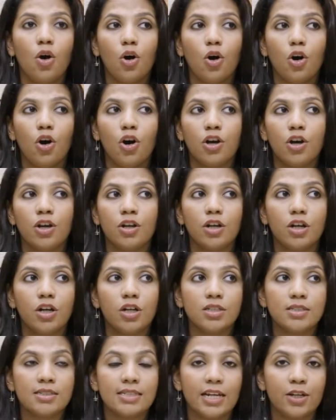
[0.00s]
or a
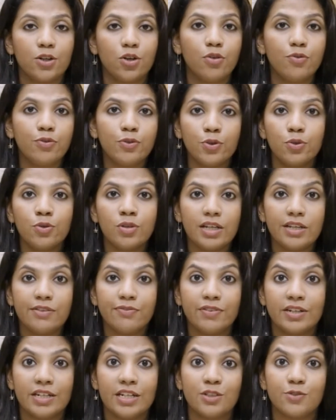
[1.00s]
set of two if
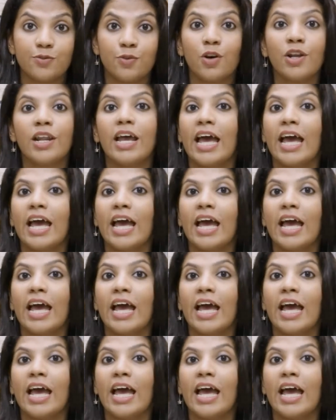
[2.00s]
it is for